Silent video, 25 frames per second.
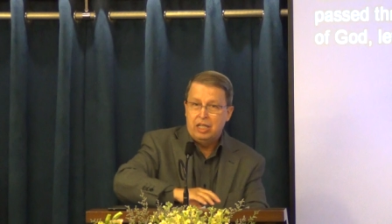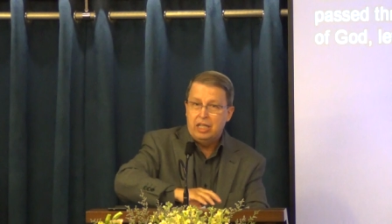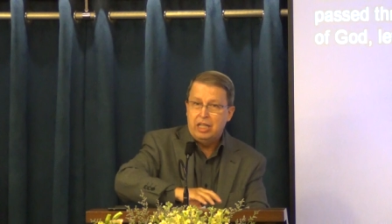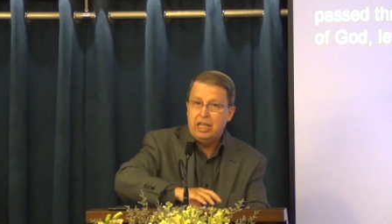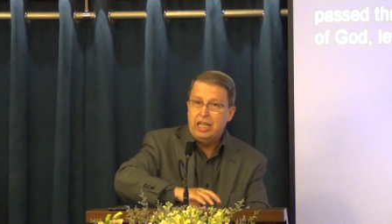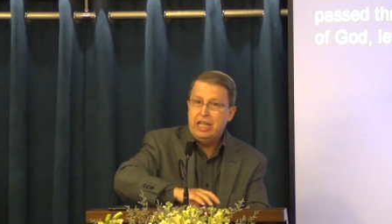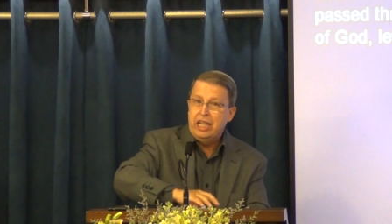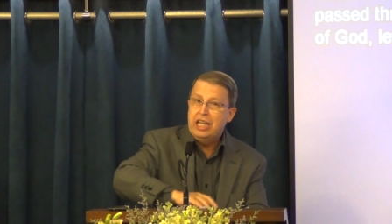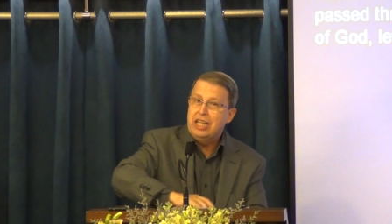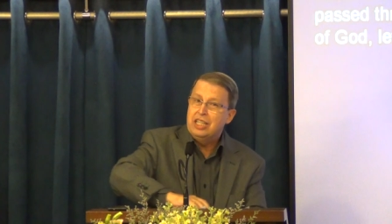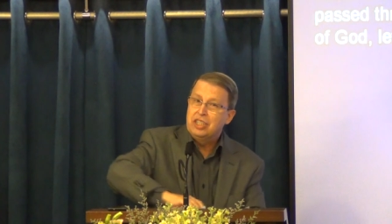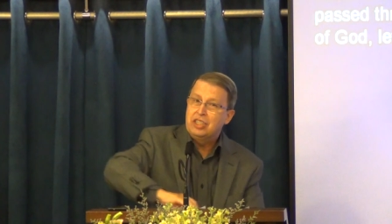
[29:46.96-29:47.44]

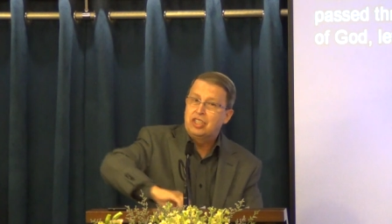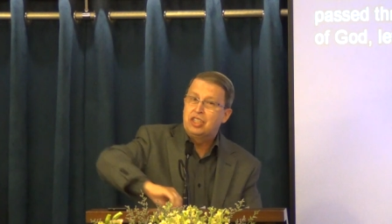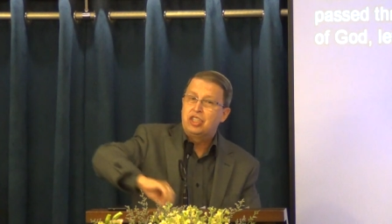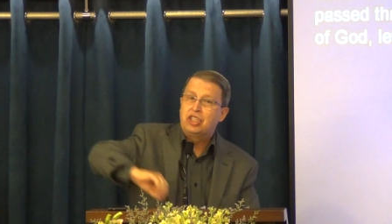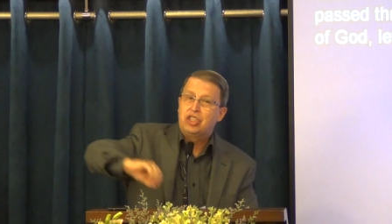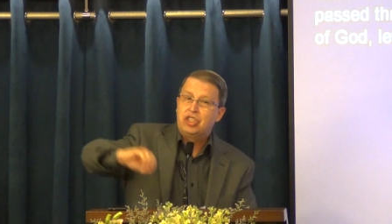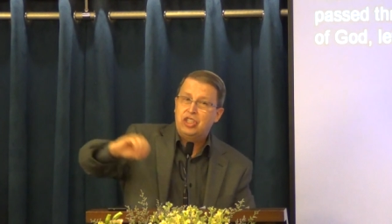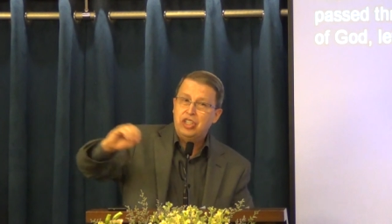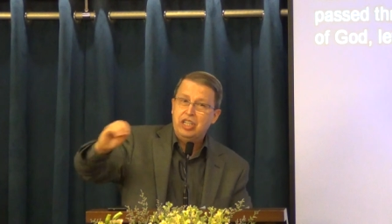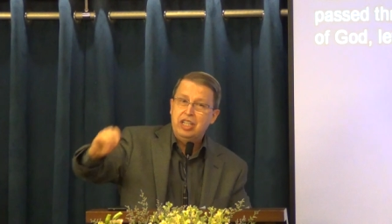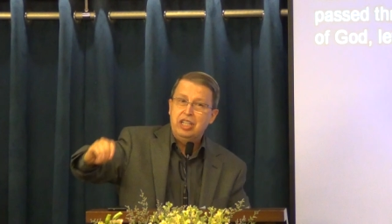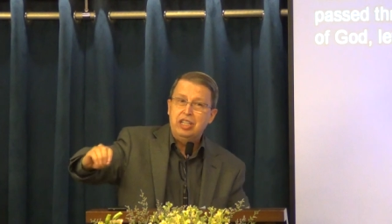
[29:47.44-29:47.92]
He is
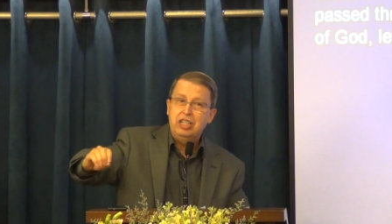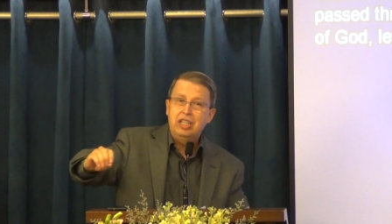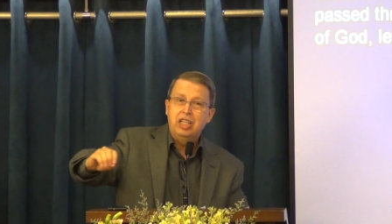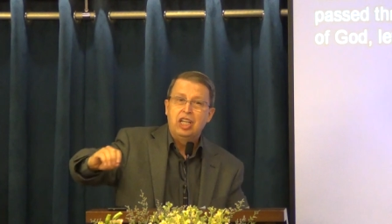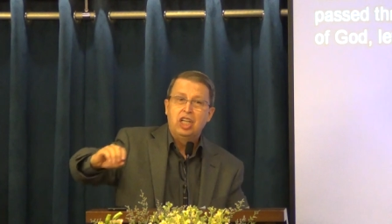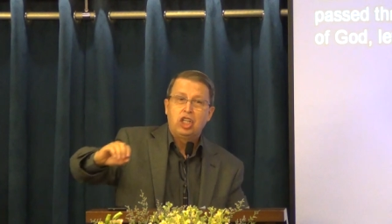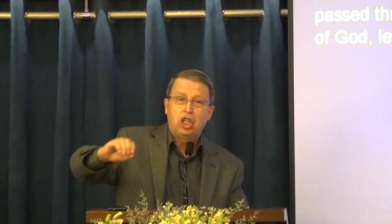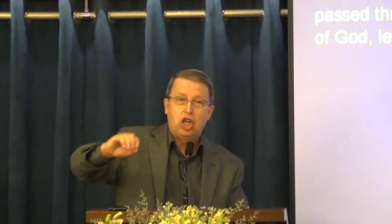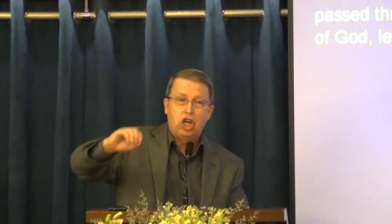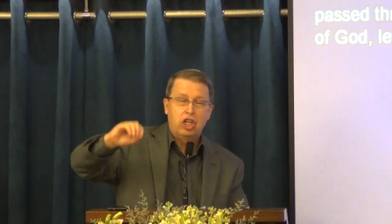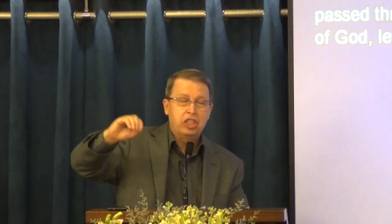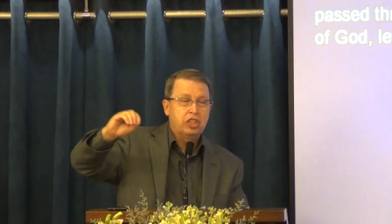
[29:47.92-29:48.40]
still
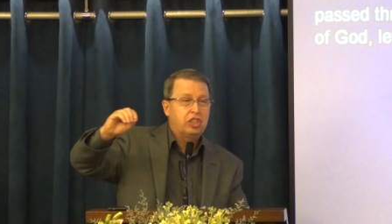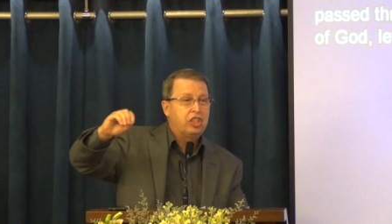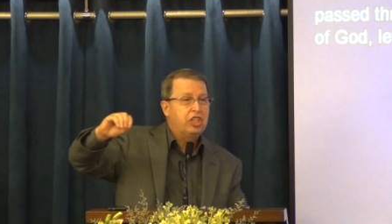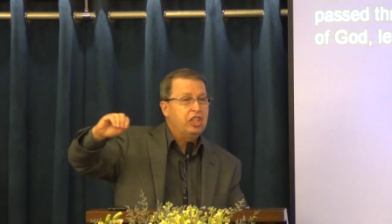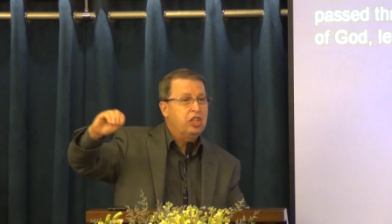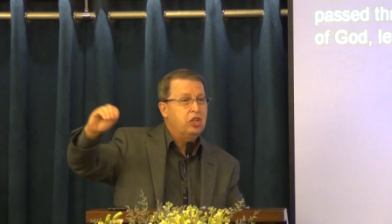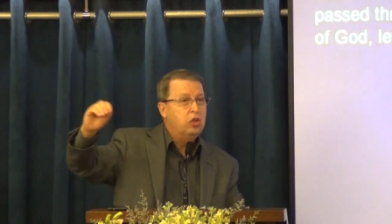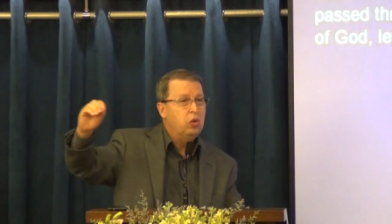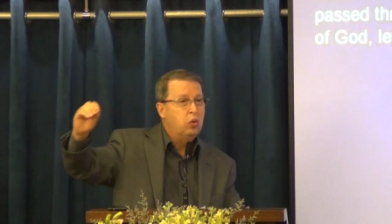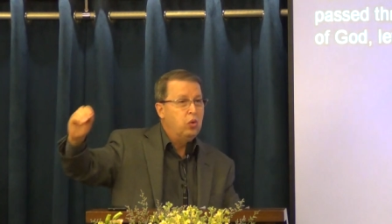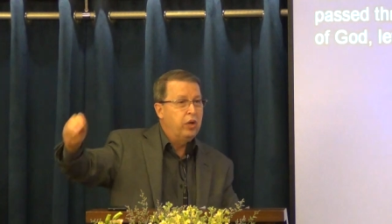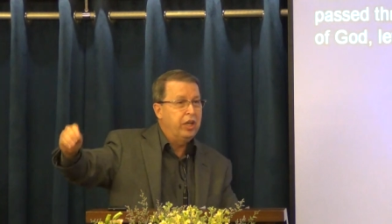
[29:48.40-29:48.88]

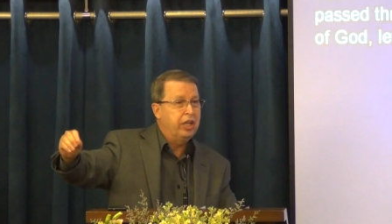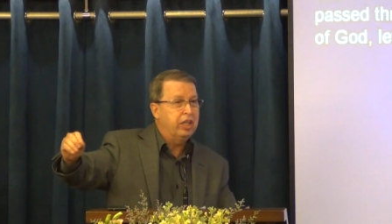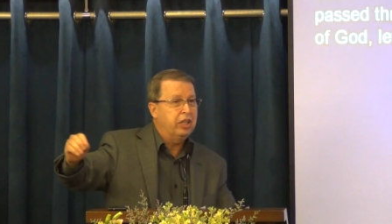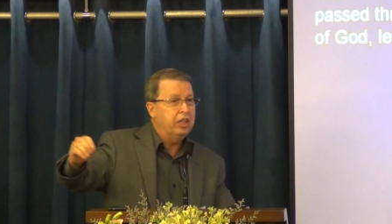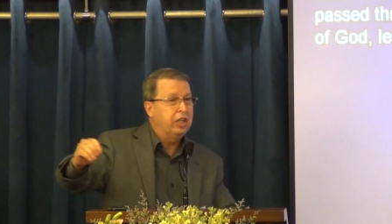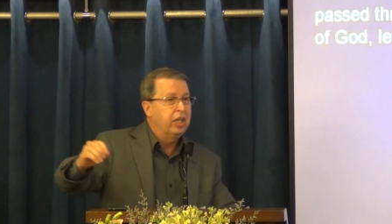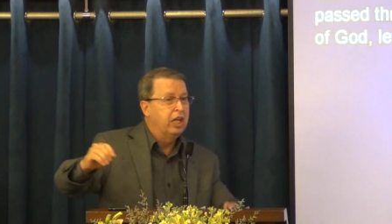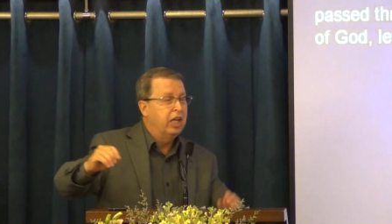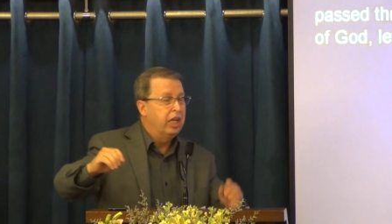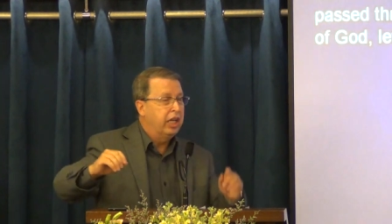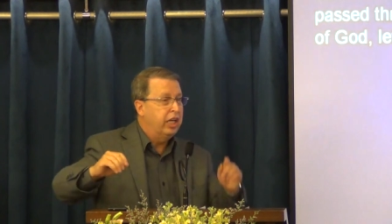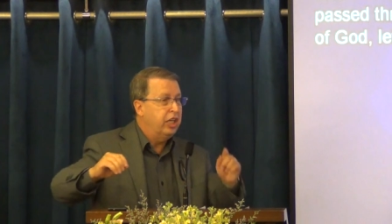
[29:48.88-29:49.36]

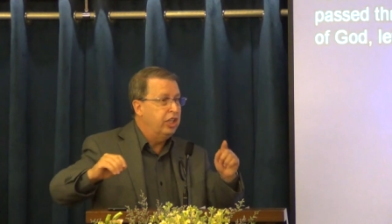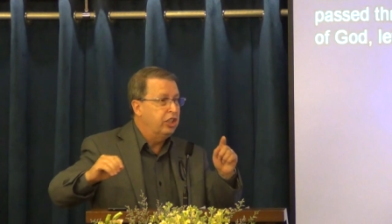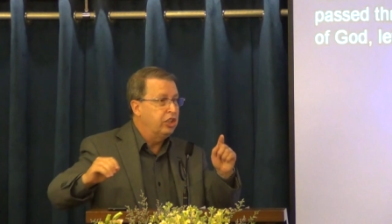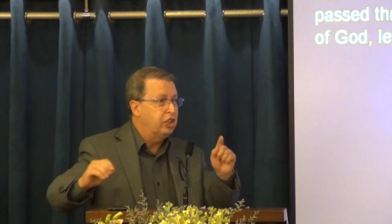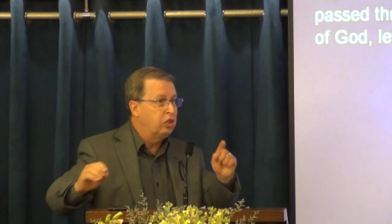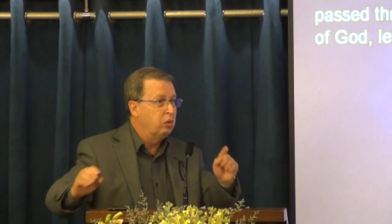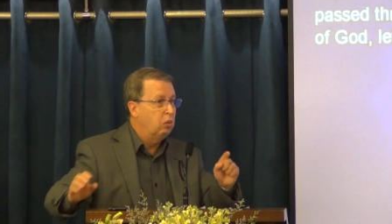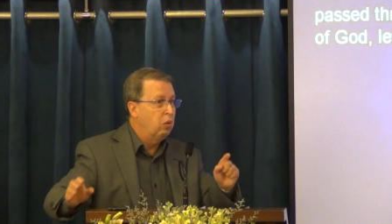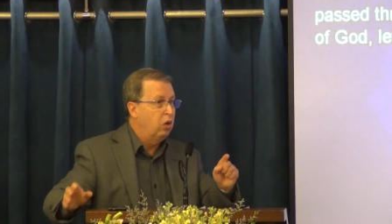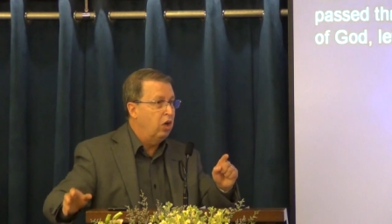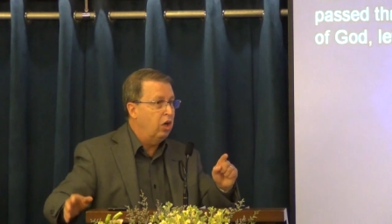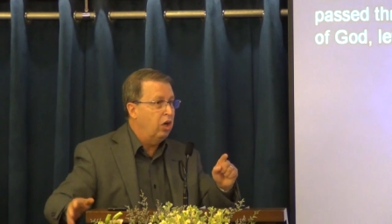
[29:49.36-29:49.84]
continuing
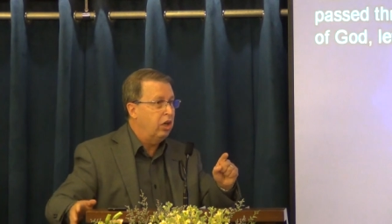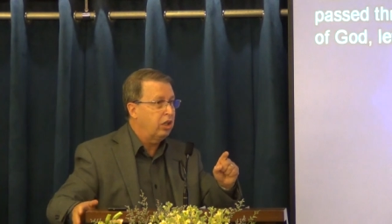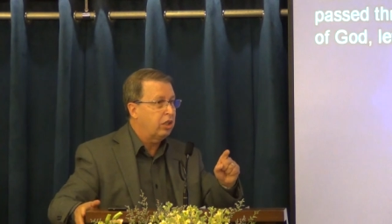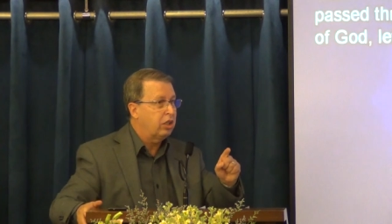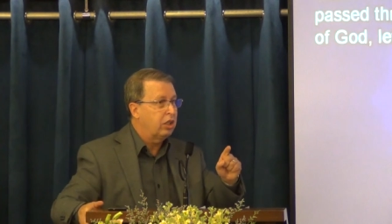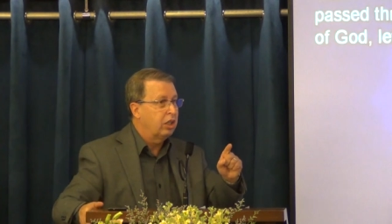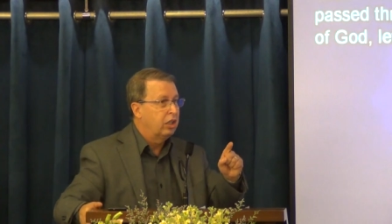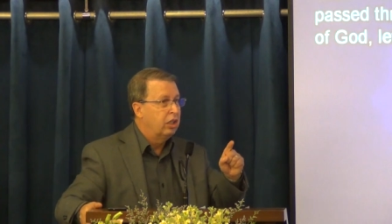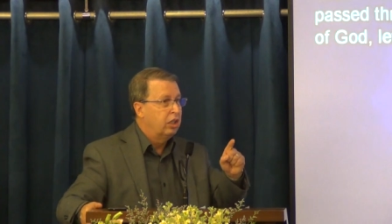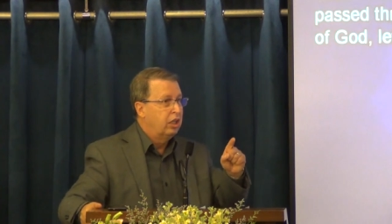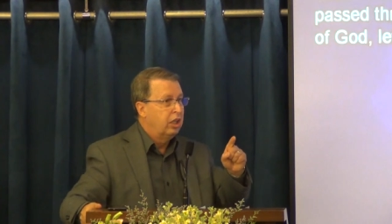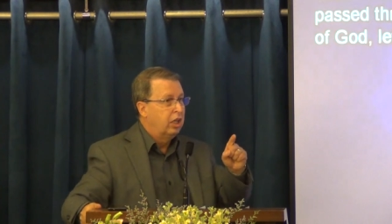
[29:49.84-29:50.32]
his
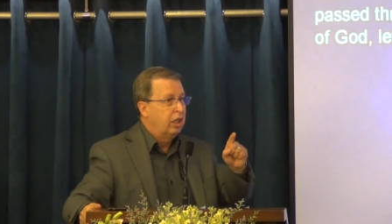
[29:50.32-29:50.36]
work